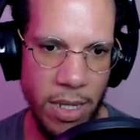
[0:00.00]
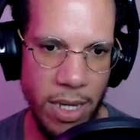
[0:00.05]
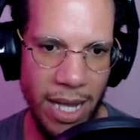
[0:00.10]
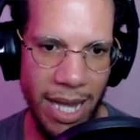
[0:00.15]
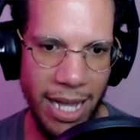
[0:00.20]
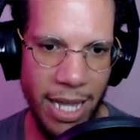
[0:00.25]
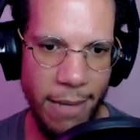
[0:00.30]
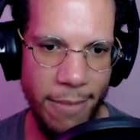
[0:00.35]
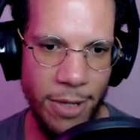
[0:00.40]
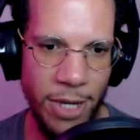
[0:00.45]

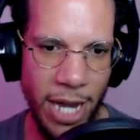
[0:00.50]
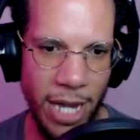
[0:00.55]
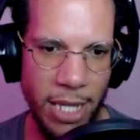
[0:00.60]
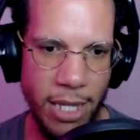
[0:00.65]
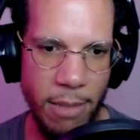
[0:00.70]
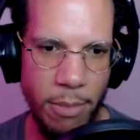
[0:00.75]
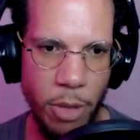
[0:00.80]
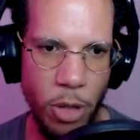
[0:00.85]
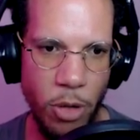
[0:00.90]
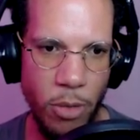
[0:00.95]
I keep checking
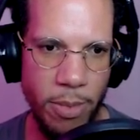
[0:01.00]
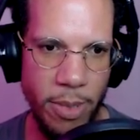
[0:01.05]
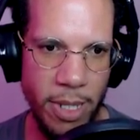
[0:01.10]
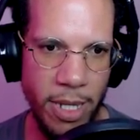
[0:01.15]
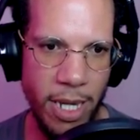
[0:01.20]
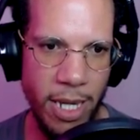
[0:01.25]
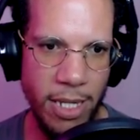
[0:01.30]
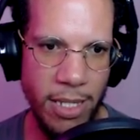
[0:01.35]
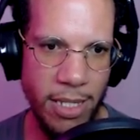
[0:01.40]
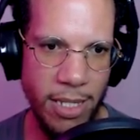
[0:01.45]
the poop in
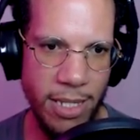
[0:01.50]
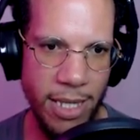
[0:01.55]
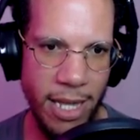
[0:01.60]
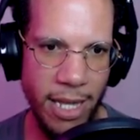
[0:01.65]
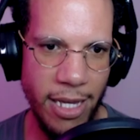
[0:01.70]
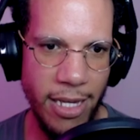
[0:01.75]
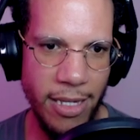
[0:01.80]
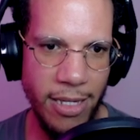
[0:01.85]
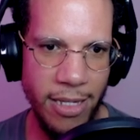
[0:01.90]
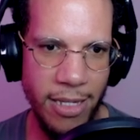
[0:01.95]
case it's
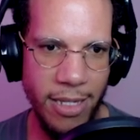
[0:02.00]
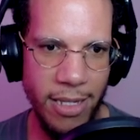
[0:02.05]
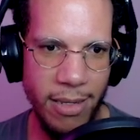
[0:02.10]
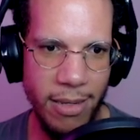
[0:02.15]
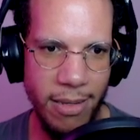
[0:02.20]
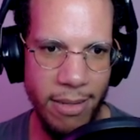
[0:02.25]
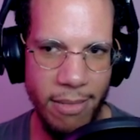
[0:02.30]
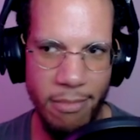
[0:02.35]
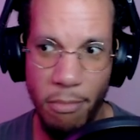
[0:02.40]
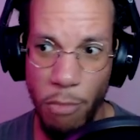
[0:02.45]
like
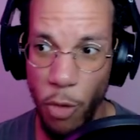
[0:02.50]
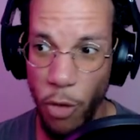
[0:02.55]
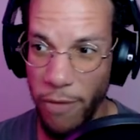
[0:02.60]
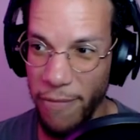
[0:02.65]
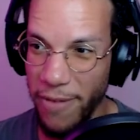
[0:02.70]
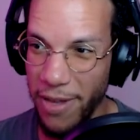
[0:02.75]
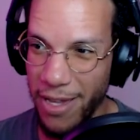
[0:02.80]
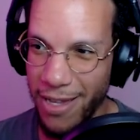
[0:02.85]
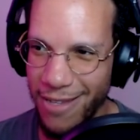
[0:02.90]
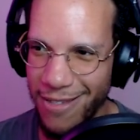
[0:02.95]

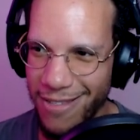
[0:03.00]
morphing